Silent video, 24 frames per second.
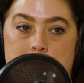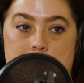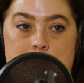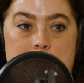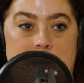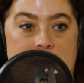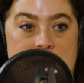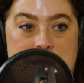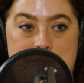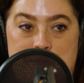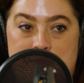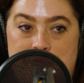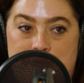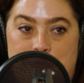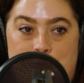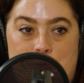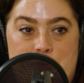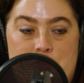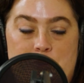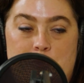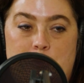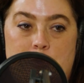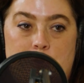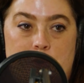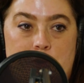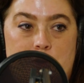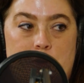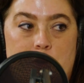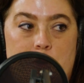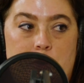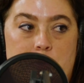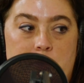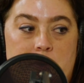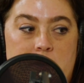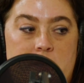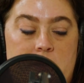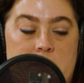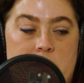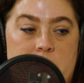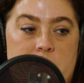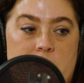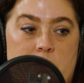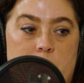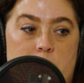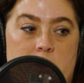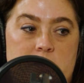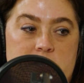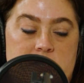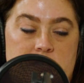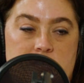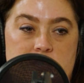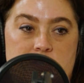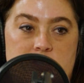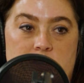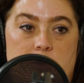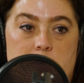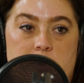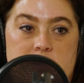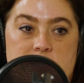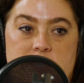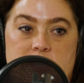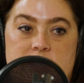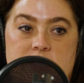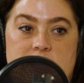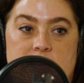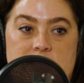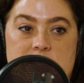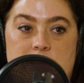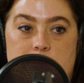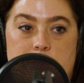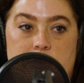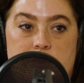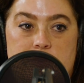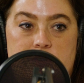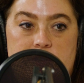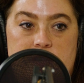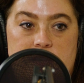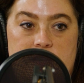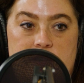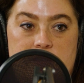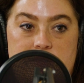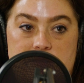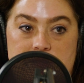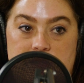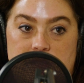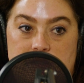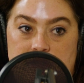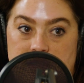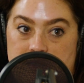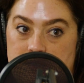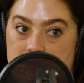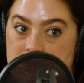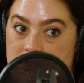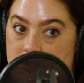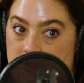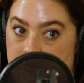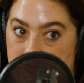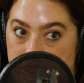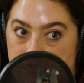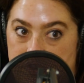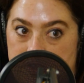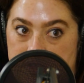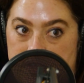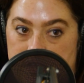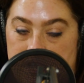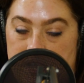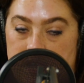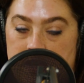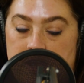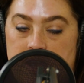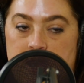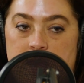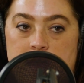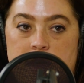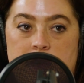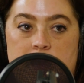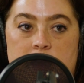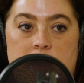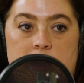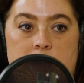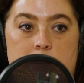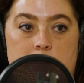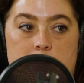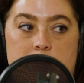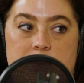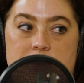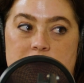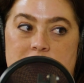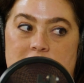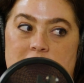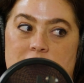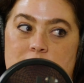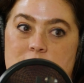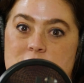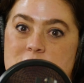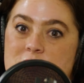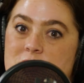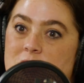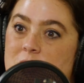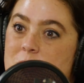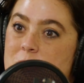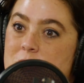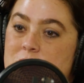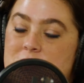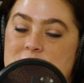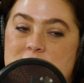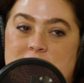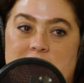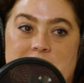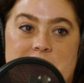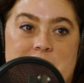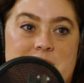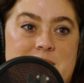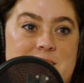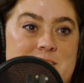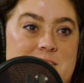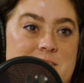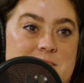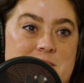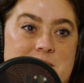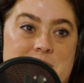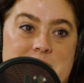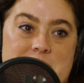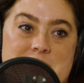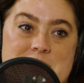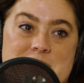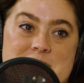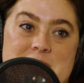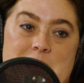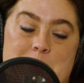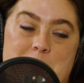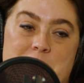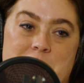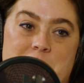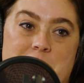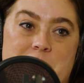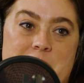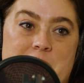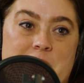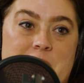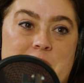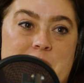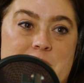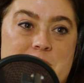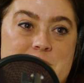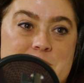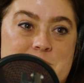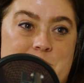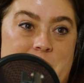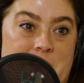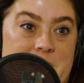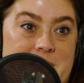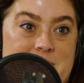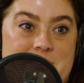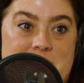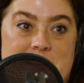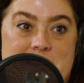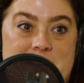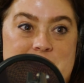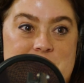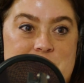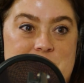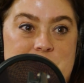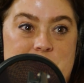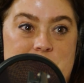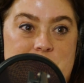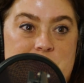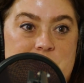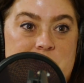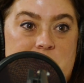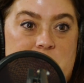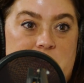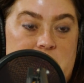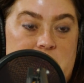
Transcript: Back before the portal opened, there wasn't so much accessibility to leave so freely. But now it's almost like the snap of a fingers, right? They can choose to